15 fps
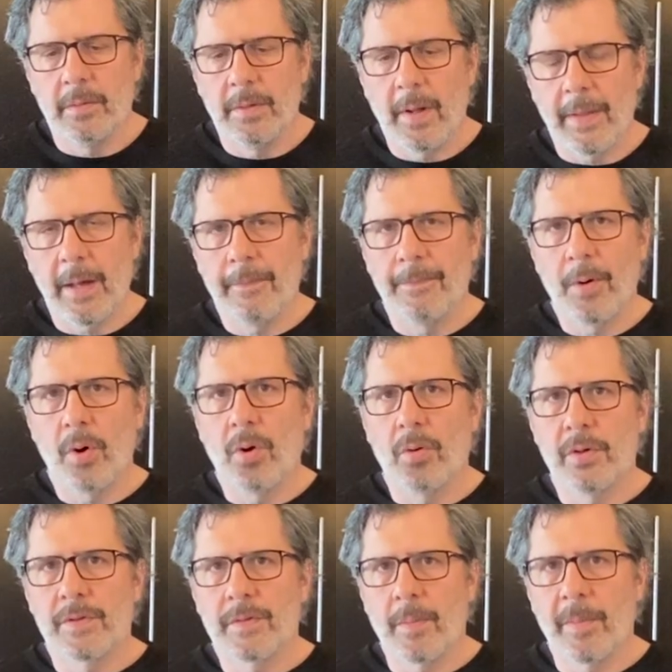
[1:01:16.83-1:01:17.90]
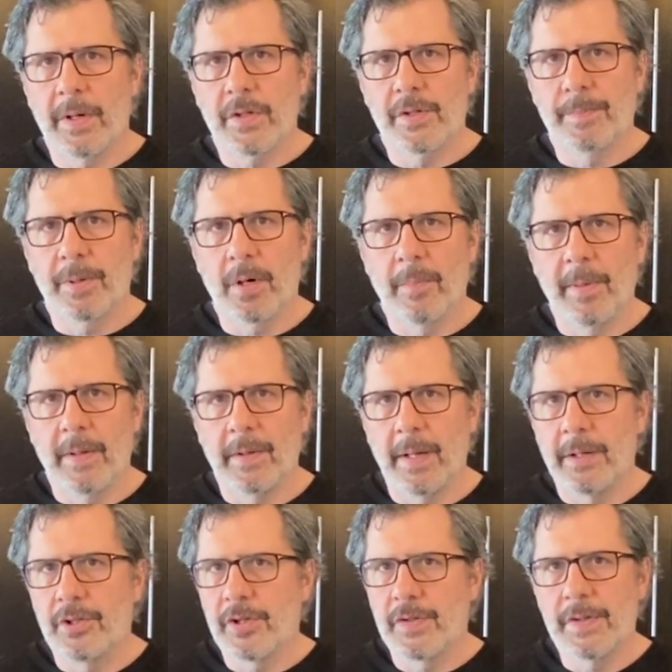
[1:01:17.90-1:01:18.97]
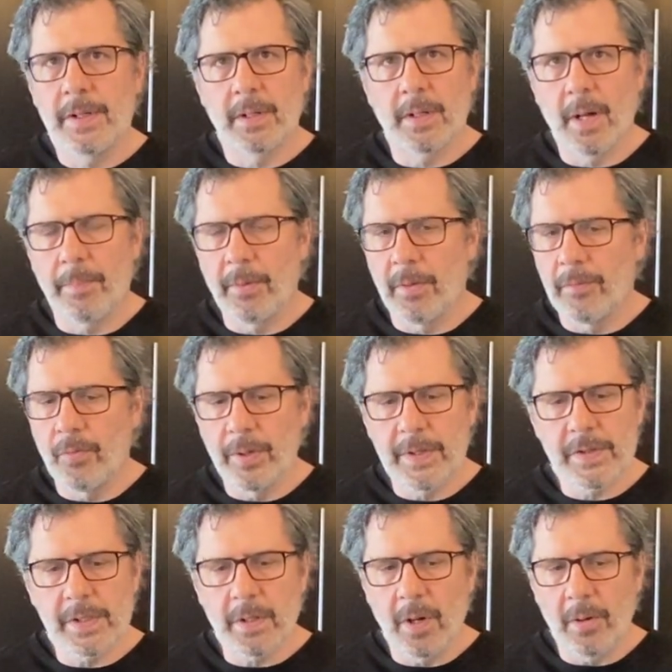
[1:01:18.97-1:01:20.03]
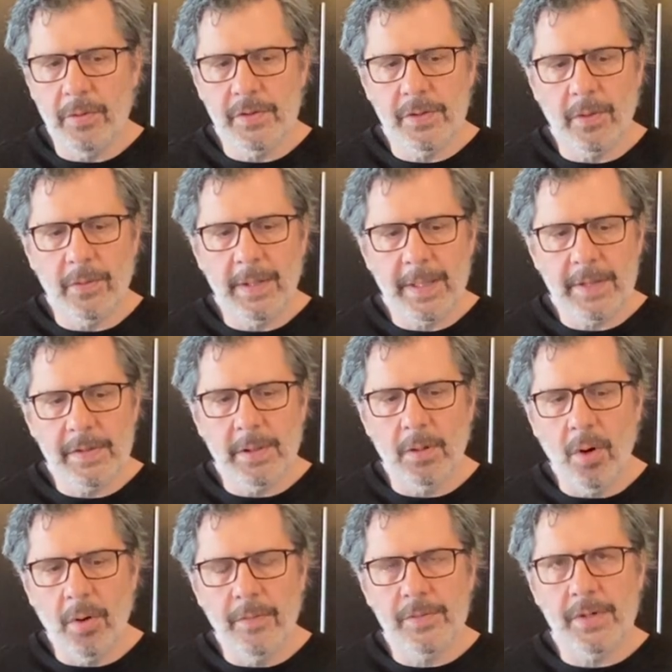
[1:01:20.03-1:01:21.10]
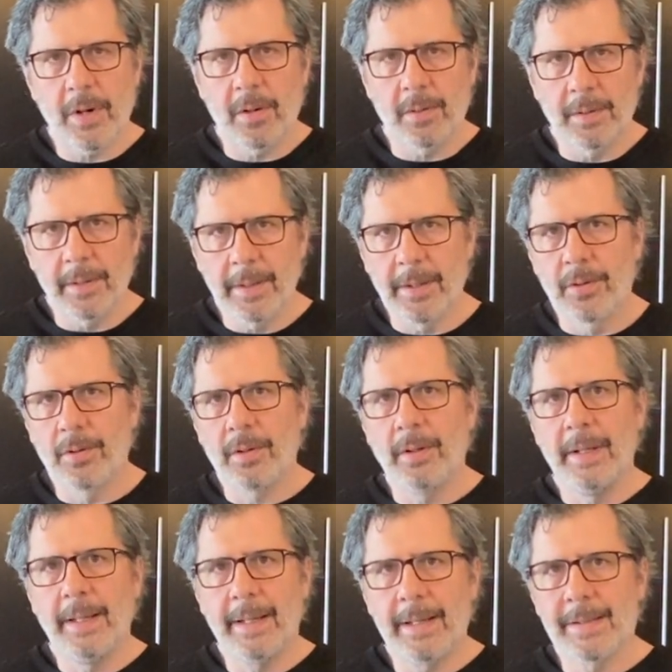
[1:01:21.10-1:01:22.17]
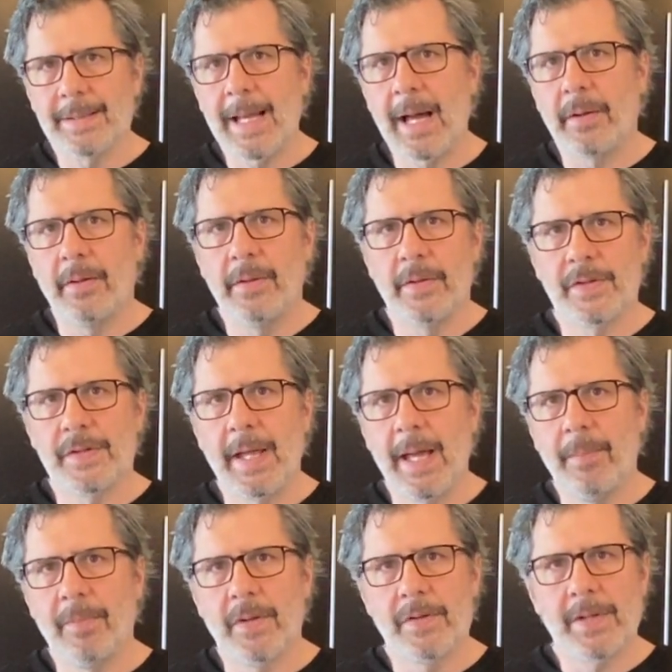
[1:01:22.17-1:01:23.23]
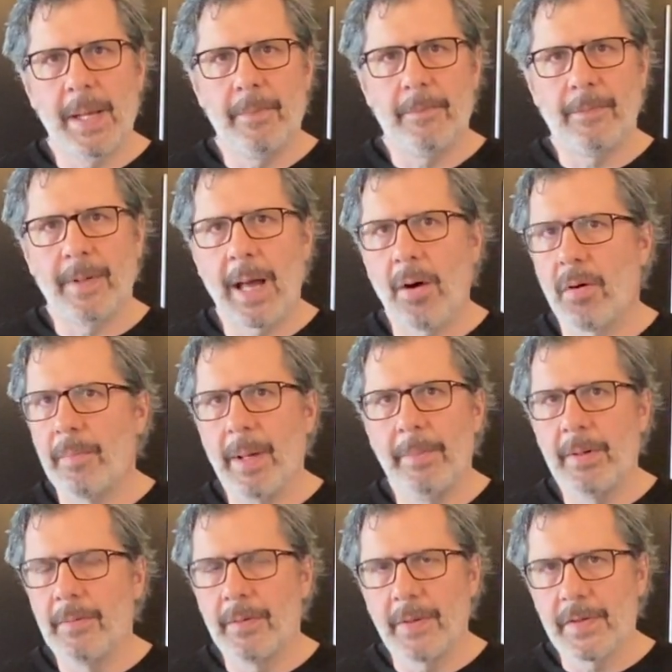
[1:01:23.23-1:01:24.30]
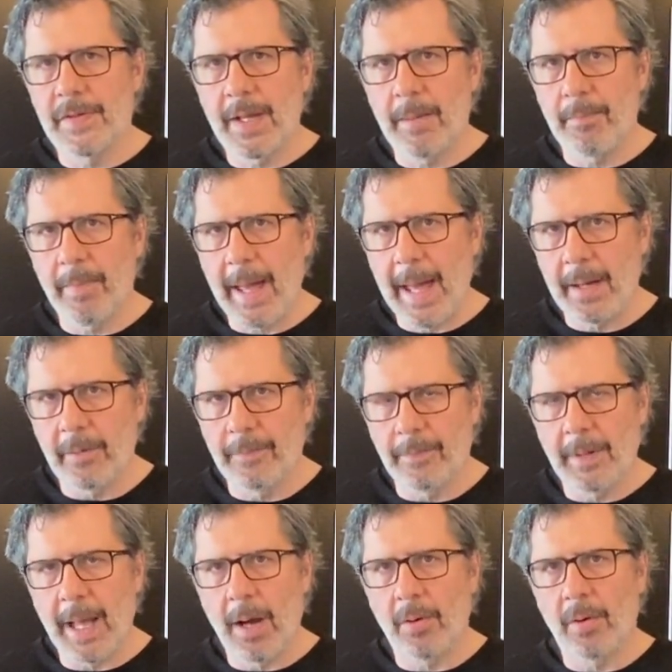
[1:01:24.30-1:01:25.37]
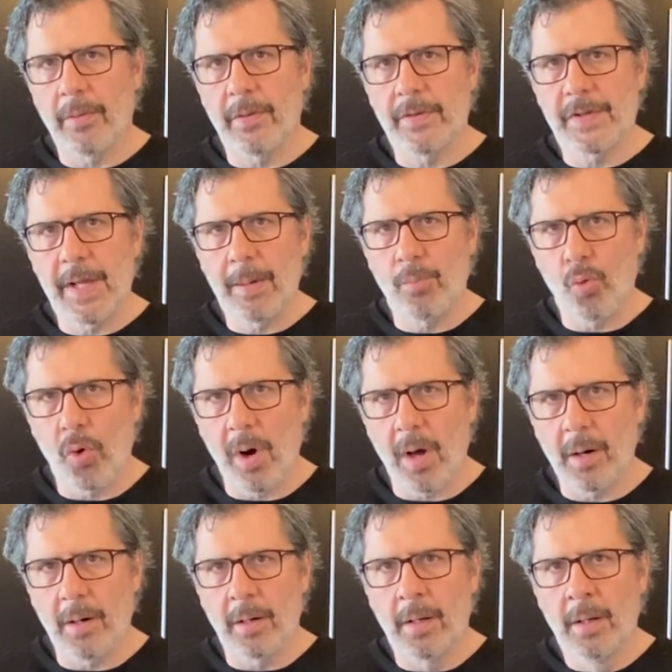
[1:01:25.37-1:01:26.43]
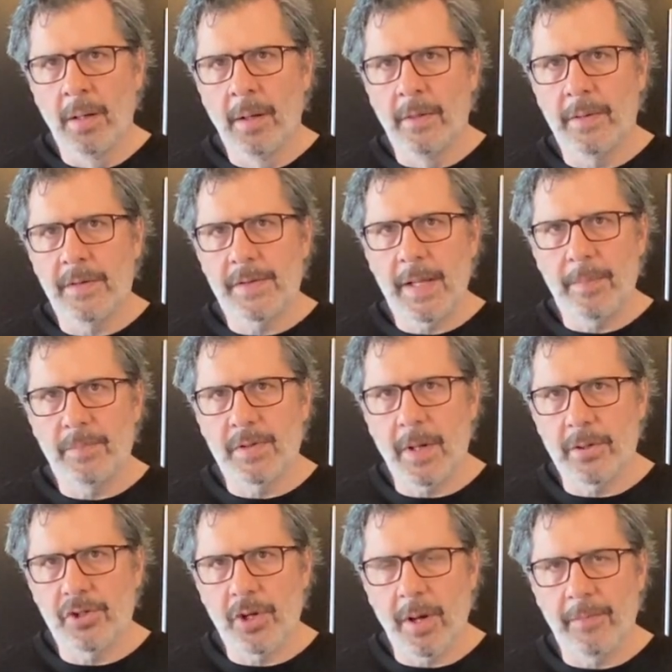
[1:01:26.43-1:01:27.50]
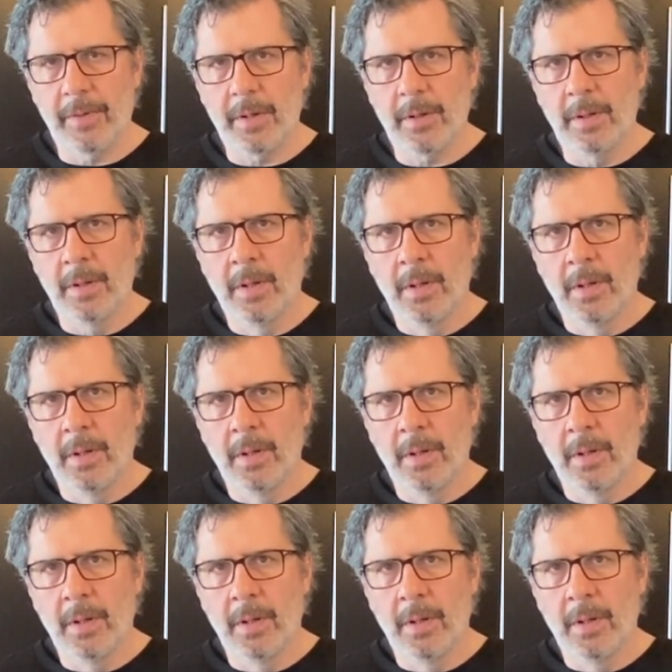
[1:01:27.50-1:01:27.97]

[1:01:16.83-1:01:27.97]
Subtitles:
Now that photo was from an experiment I just did a couple of weeks ago. So these loaves are literally exactly the same flour, maybe even the same bag of flour, the same water, the same Dutch oven,